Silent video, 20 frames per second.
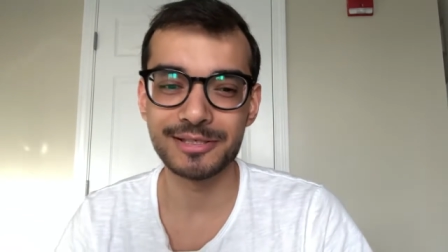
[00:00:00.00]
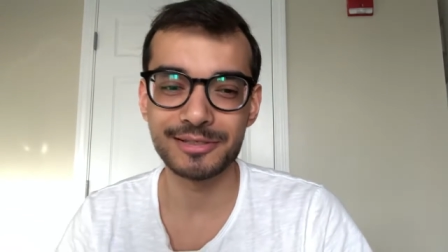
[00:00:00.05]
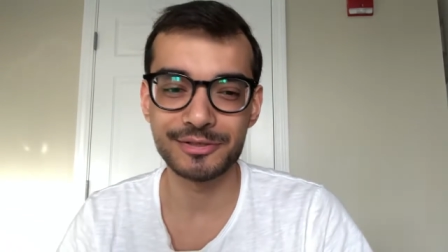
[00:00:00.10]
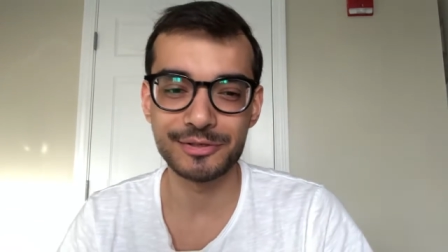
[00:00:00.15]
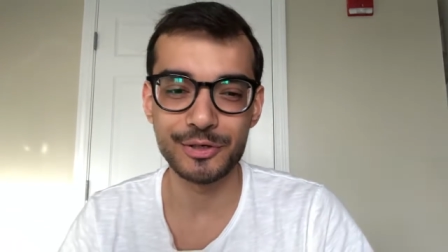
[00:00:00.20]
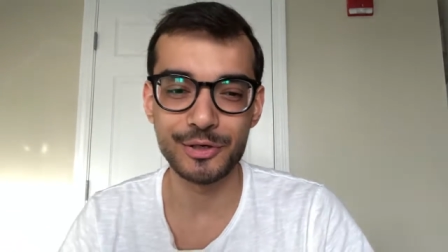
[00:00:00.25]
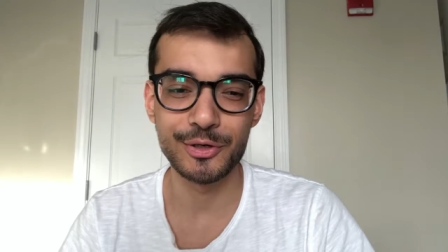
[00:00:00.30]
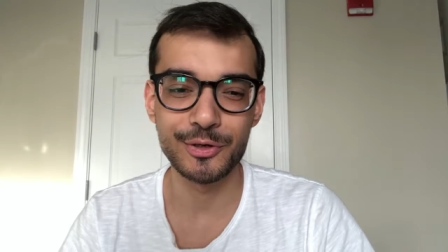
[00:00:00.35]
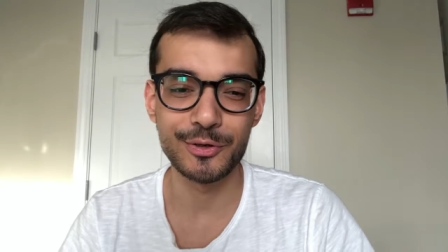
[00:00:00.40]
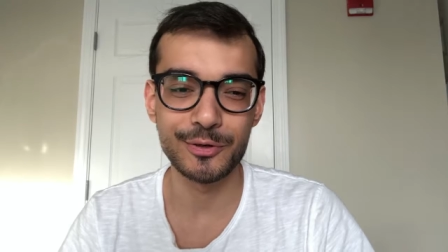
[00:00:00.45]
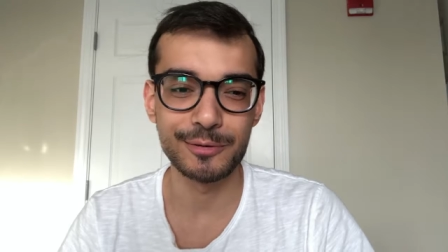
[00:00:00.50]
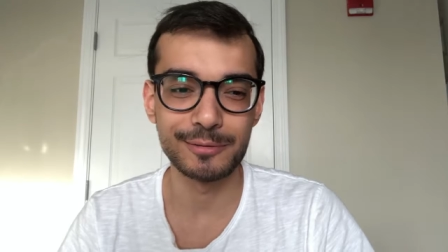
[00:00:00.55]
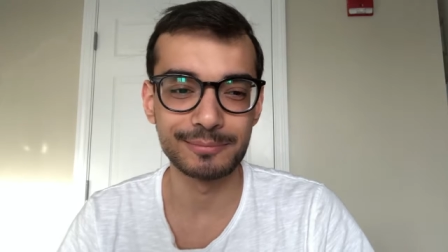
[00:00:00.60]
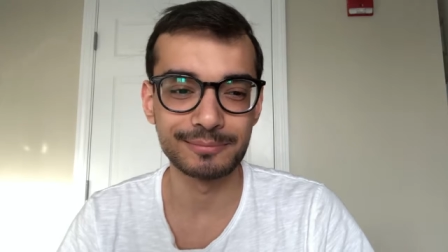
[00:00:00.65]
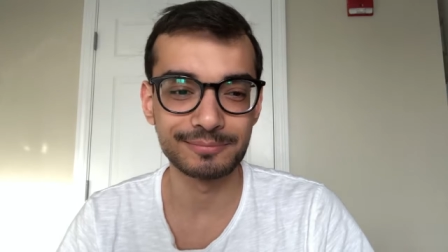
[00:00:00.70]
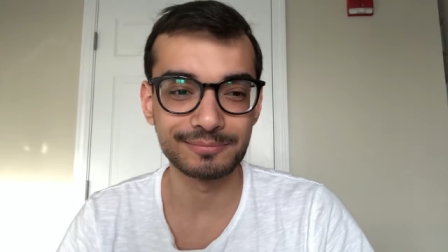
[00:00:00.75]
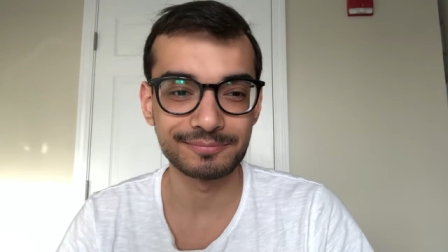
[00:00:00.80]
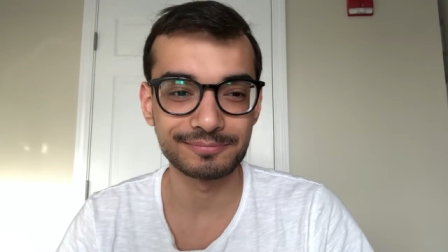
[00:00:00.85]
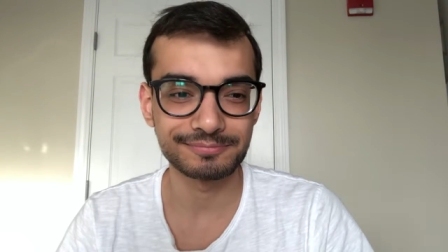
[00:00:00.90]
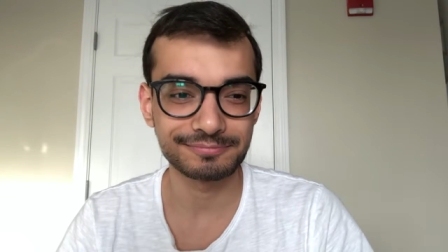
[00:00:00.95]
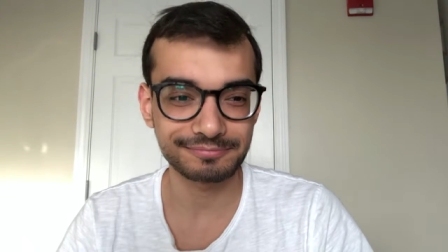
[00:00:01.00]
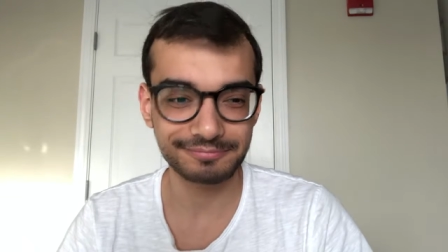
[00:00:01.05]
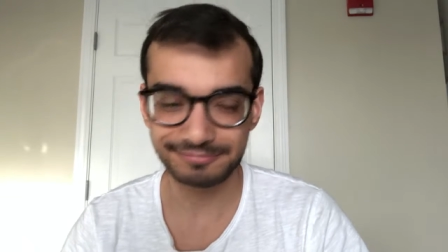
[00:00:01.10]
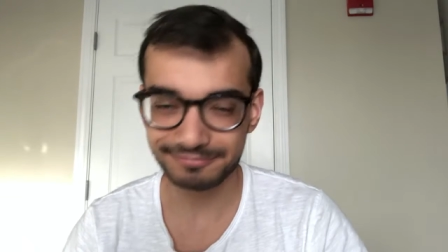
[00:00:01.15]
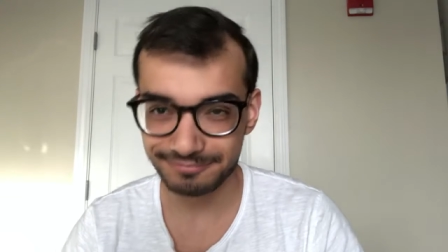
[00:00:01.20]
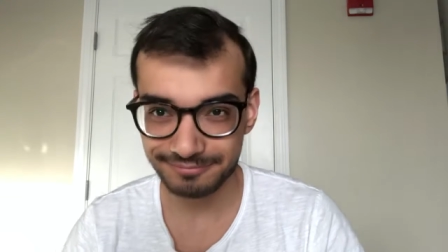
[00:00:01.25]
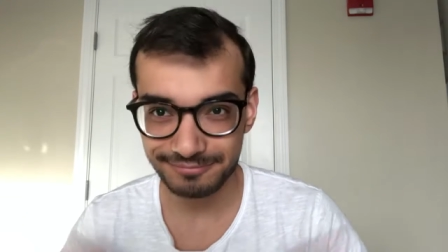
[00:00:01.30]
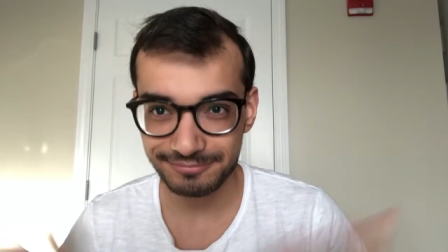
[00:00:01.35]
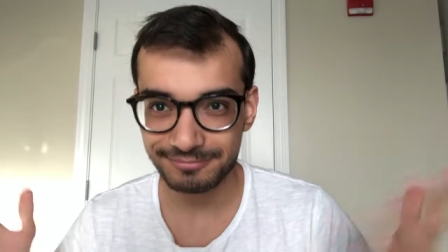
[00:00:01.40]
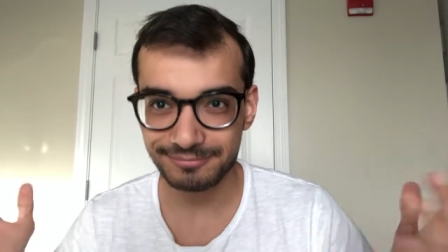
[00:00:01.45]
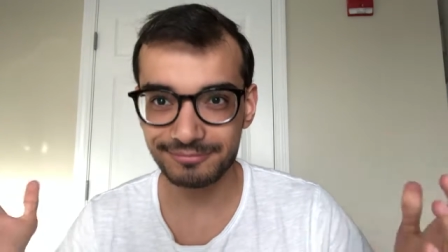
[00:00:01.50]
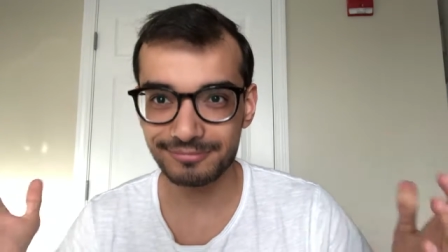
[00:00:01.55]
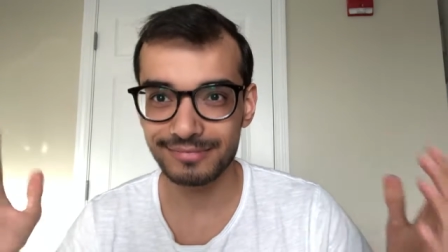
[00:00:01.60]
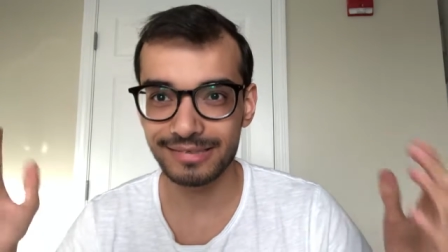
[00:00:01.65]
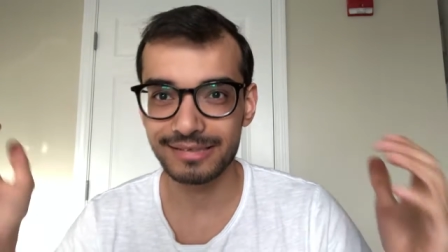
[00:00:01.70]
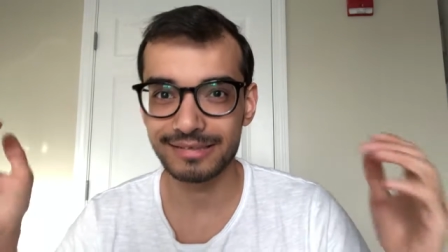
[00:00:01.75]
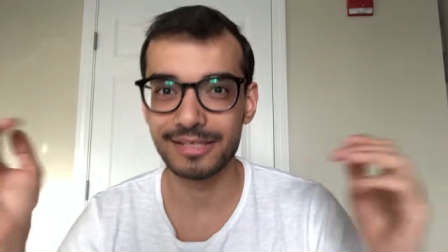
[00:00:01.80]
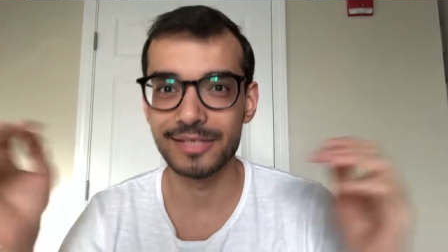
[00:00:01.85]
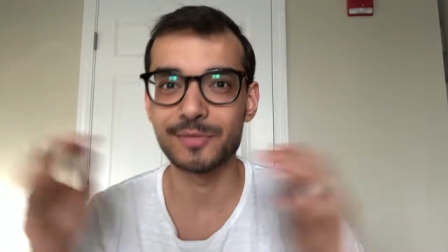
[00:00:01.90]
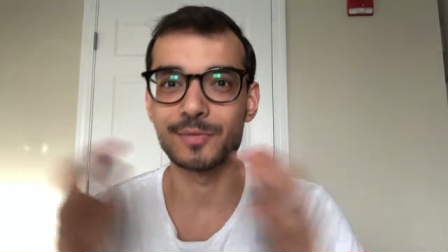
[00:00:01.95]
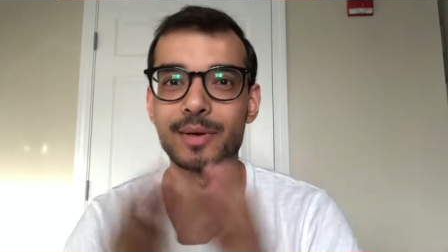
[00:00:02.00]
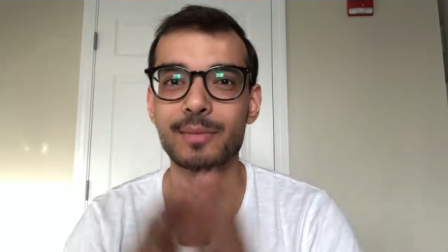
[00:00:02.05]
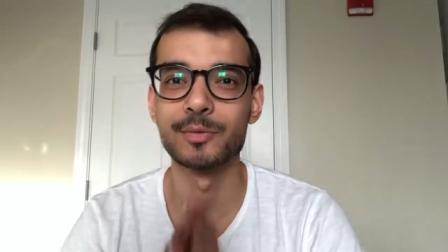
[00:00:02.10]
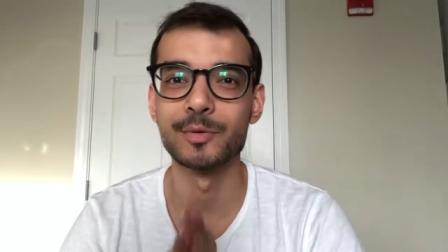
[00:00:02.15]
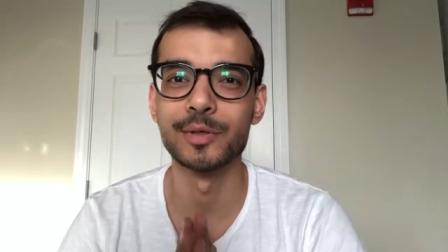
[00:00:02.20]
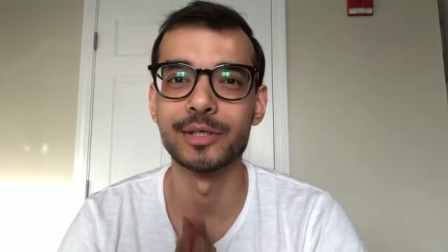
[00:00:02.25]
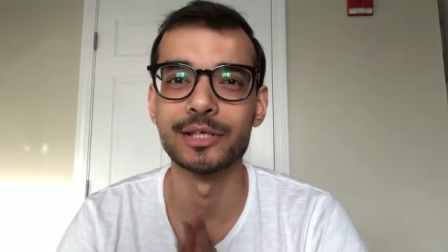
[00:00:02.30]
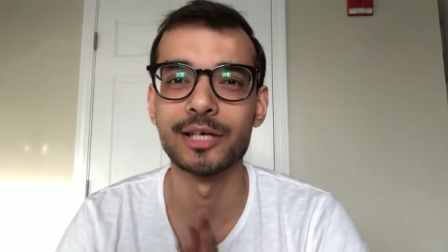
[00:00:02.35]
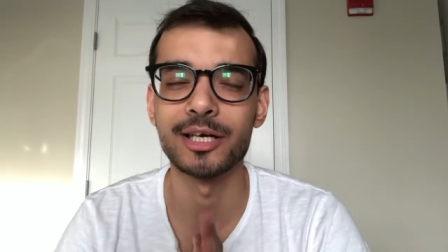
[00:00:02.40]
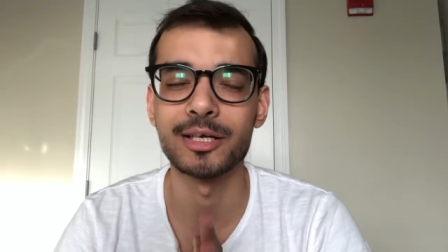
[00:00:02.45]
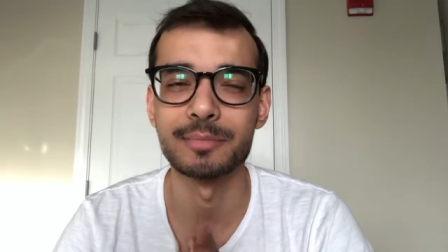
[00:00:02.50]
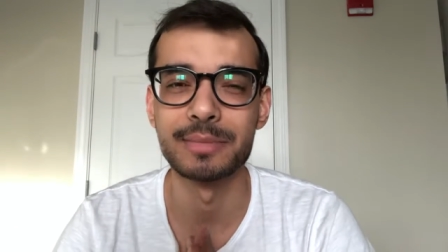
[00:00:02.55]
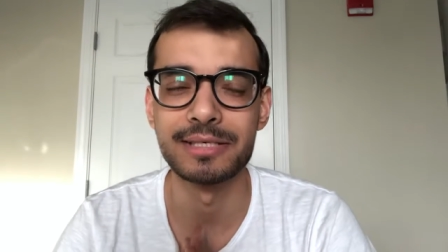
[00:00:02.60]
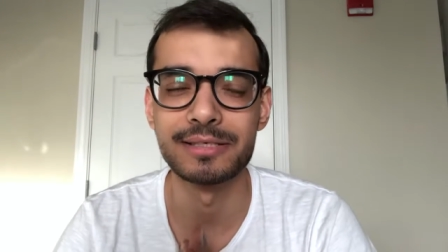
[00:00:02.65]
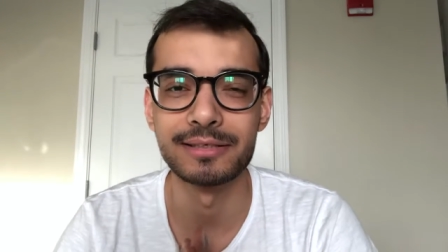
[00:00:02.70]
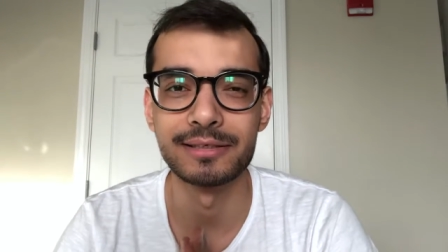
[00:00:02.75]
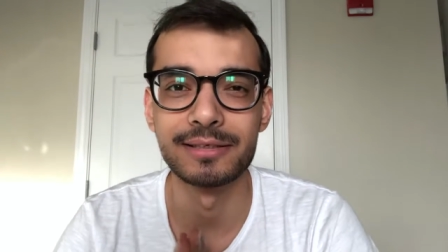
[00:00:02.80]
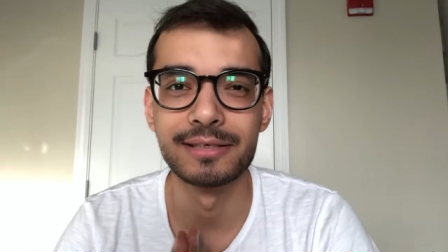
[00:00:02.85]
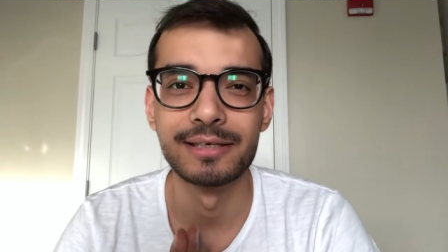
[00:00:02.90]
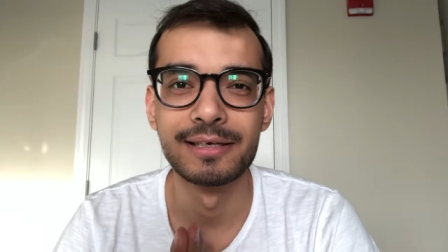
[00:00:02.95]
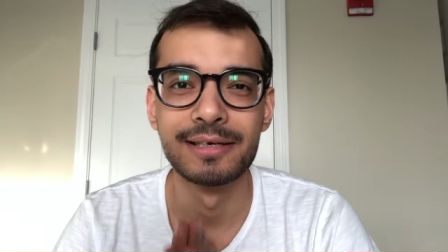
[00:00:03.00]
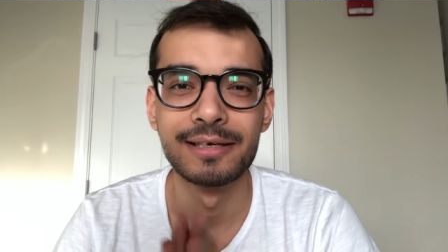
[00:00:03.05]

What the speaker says: So that's what I'm doing, documenting.